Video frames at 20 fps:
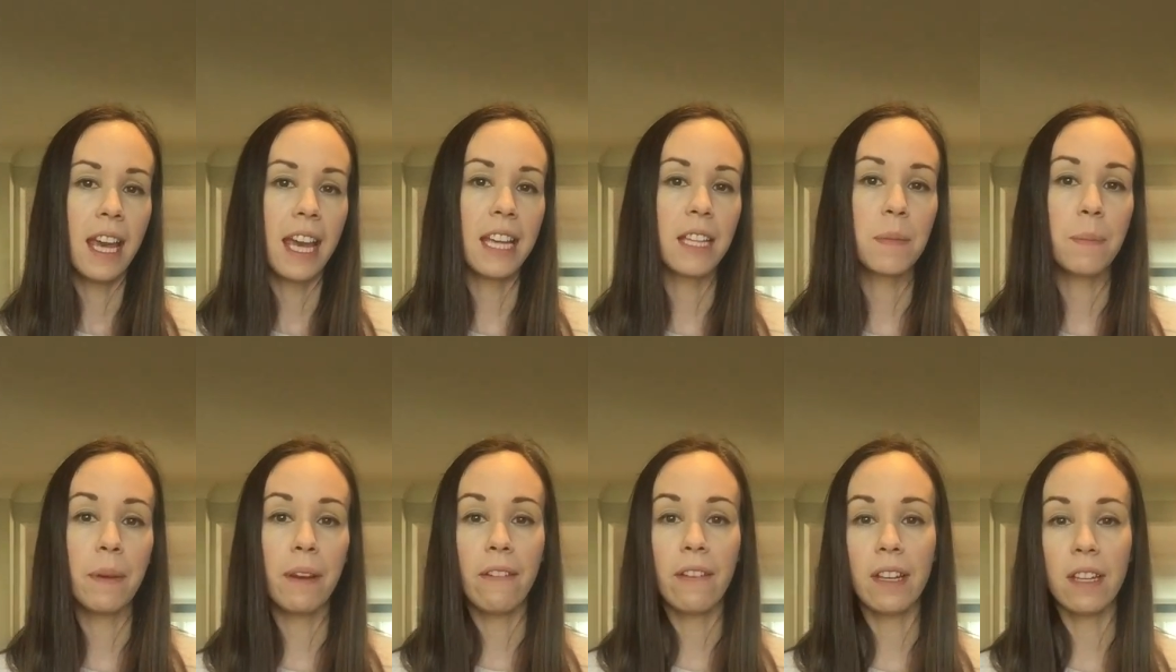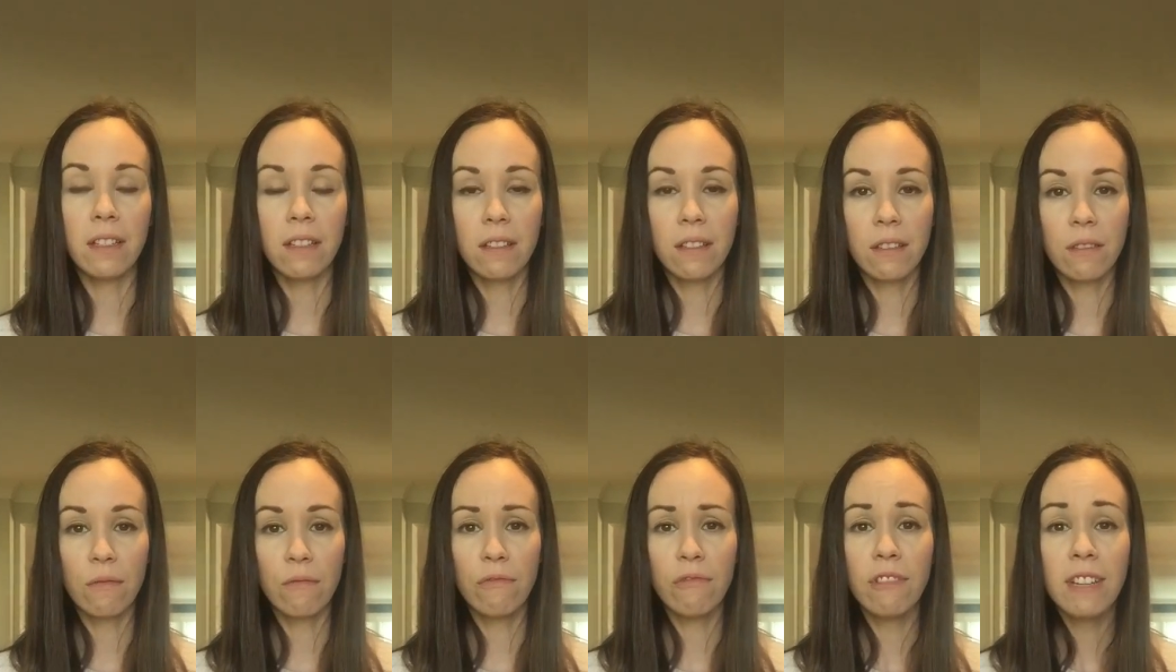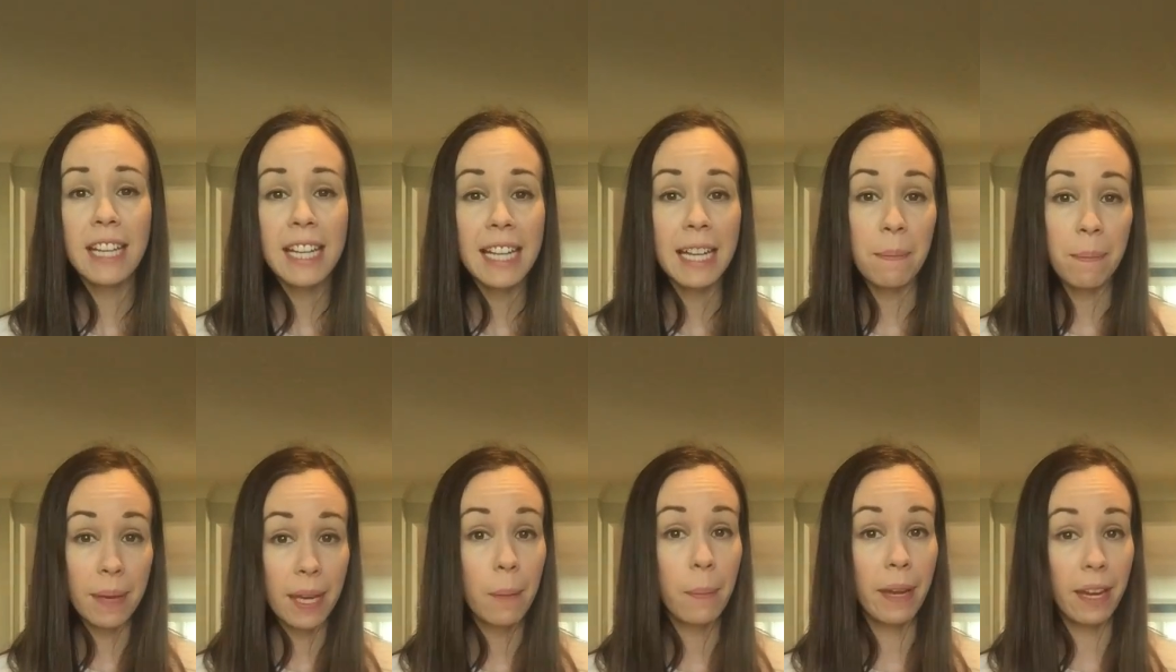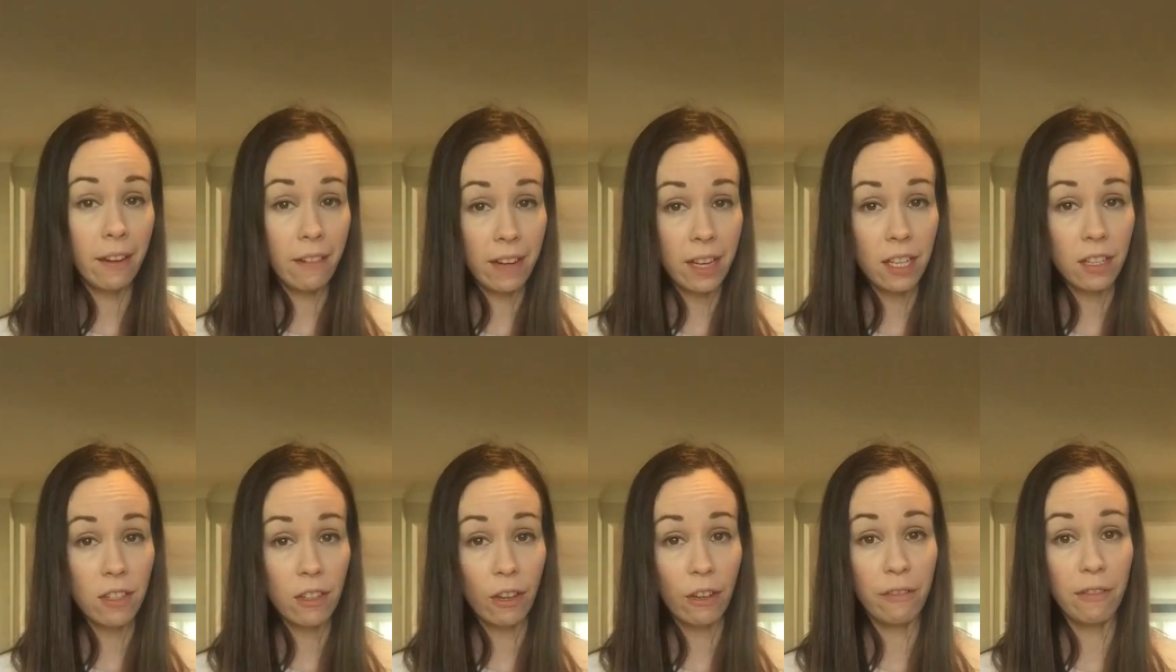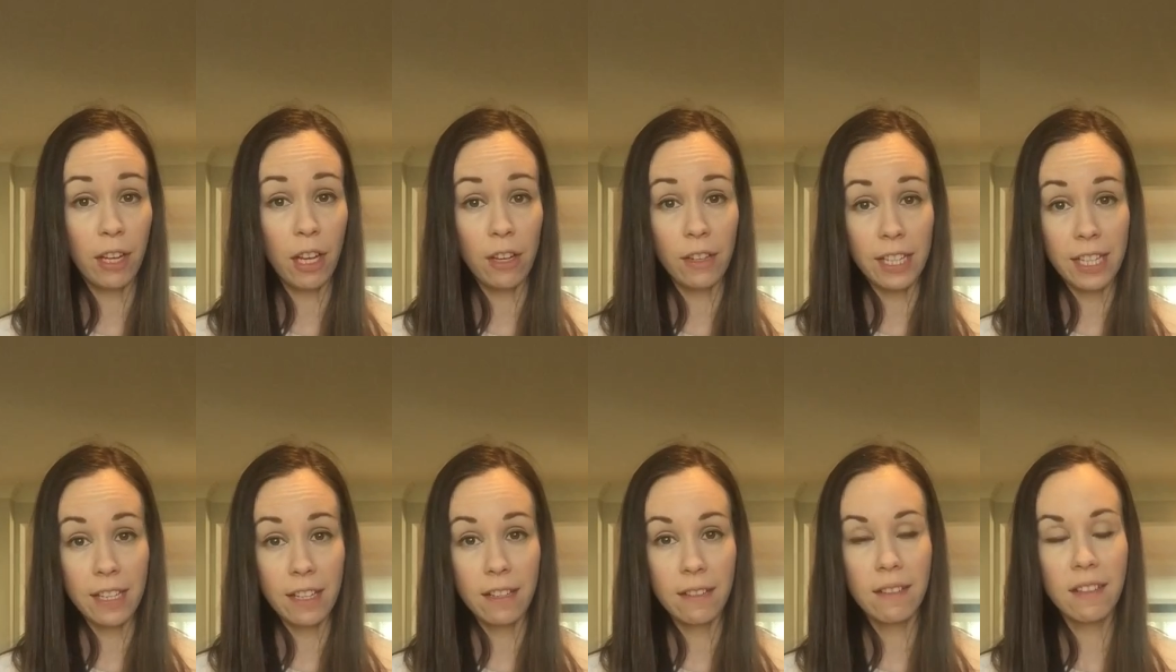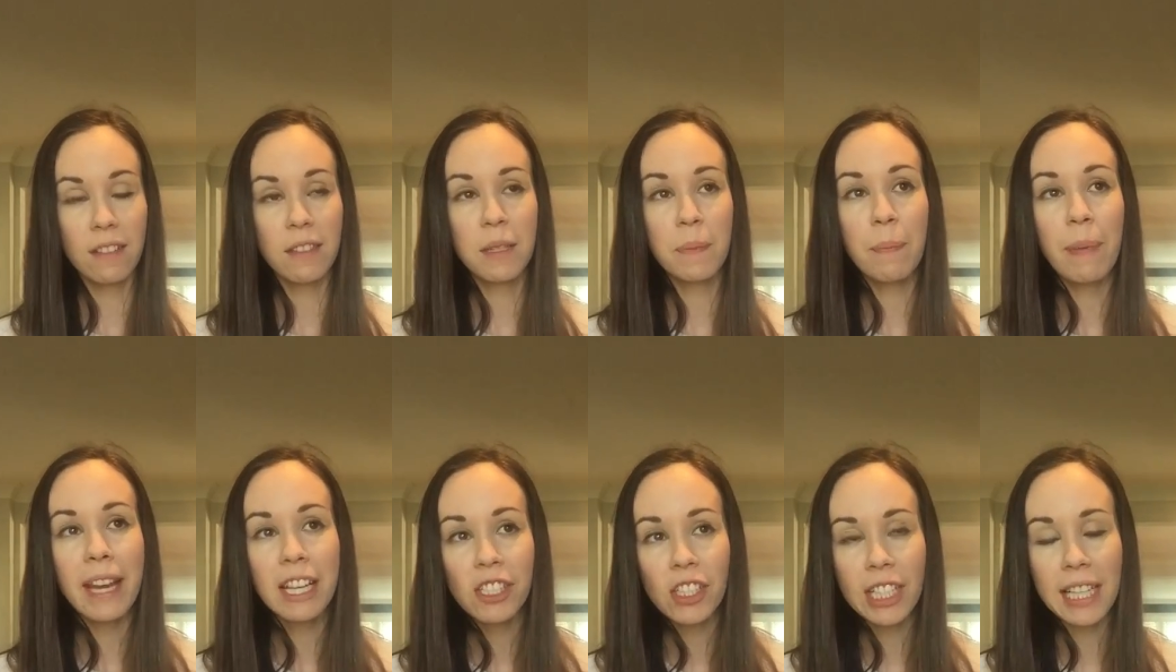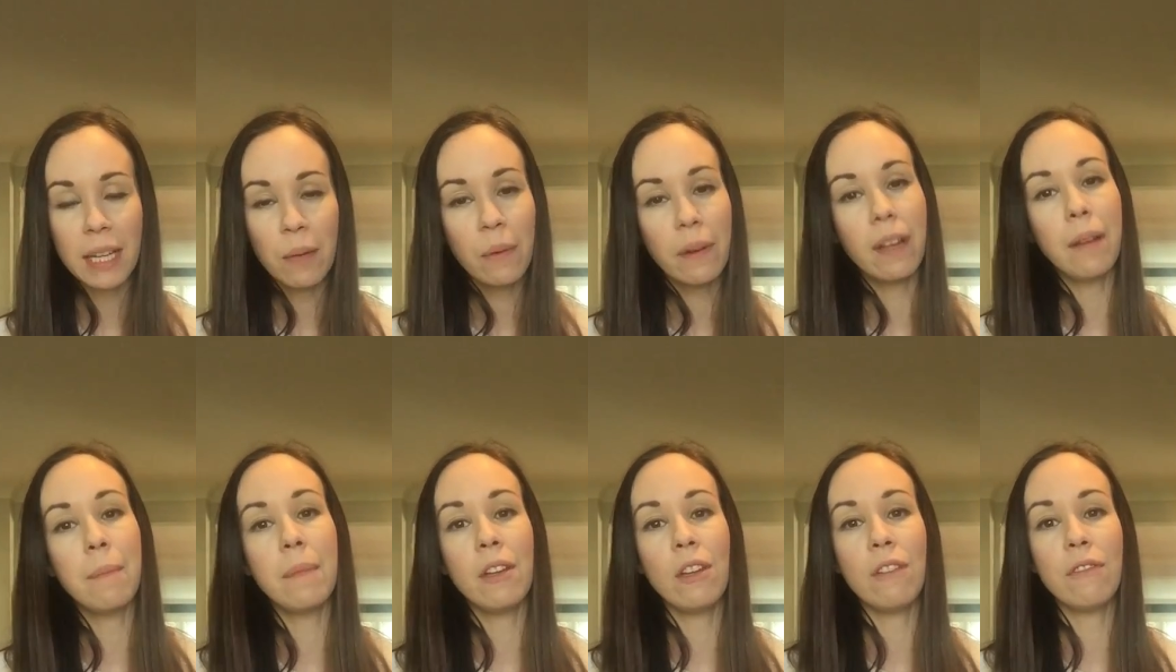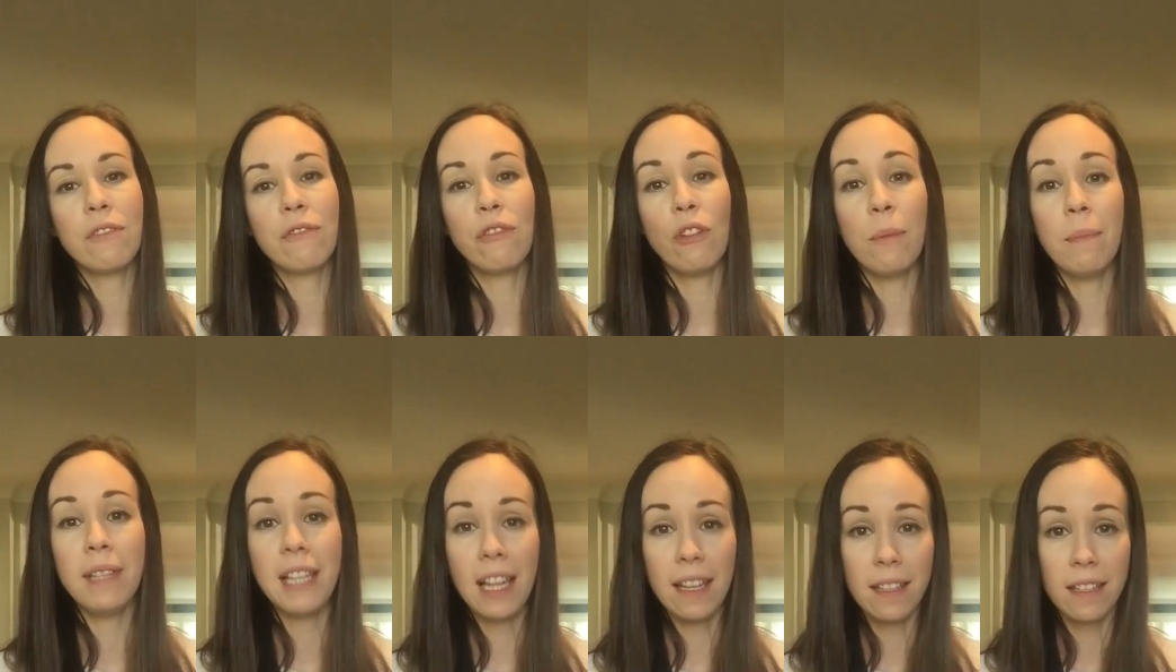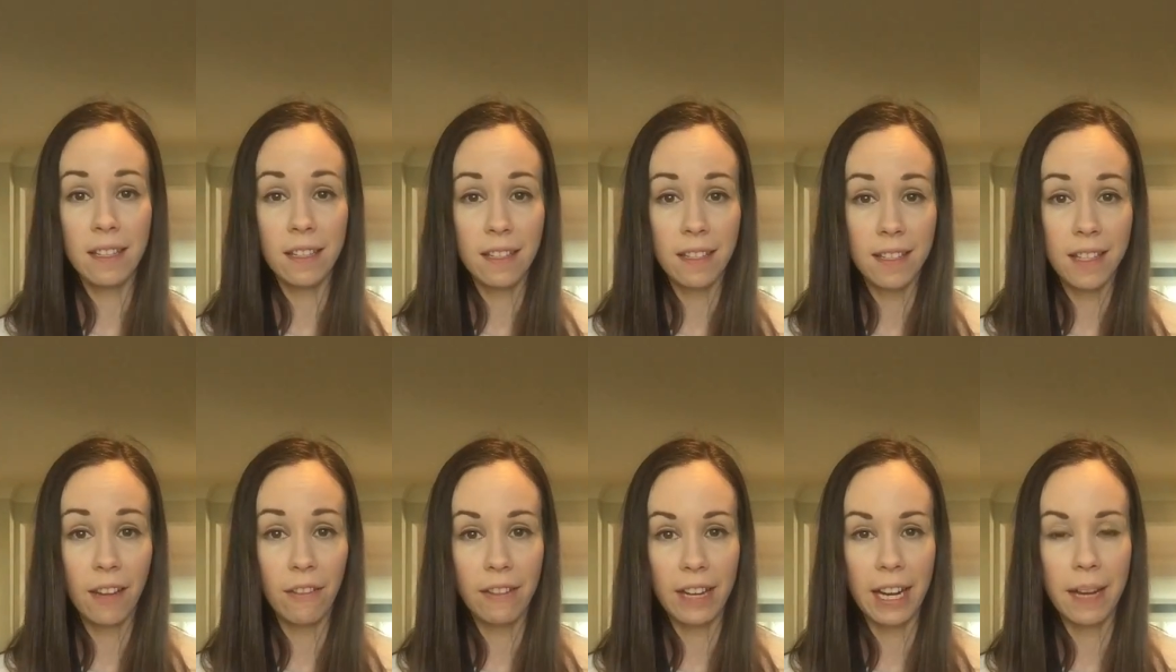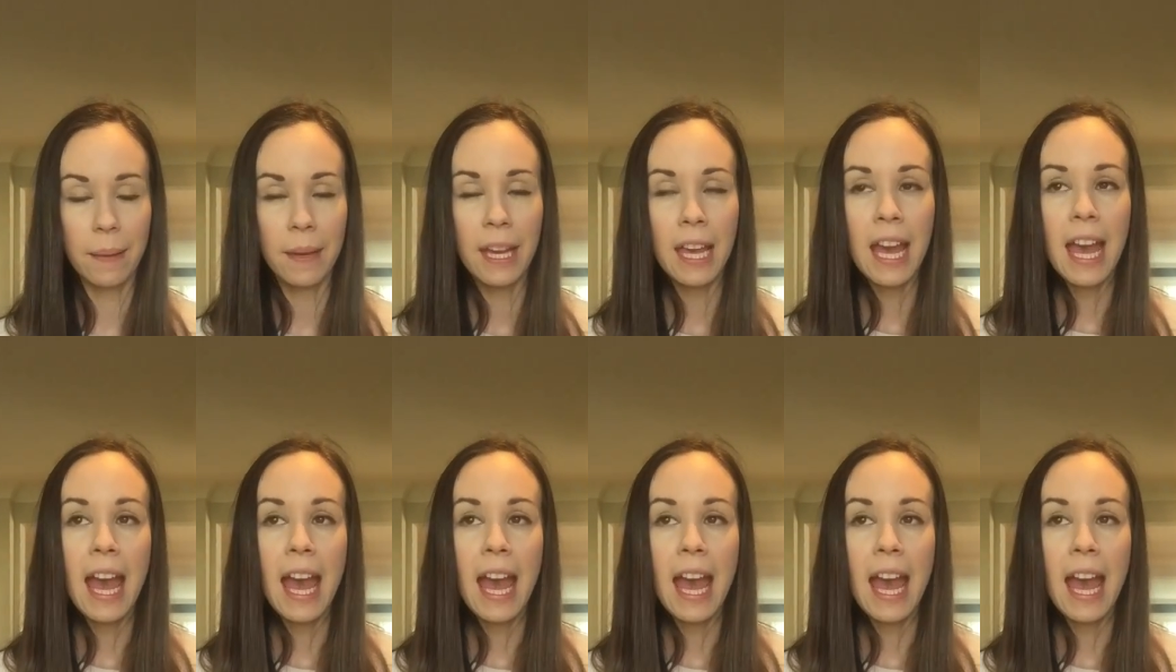experienced really big periods of loneliness, especially when I moved from London to Surrey.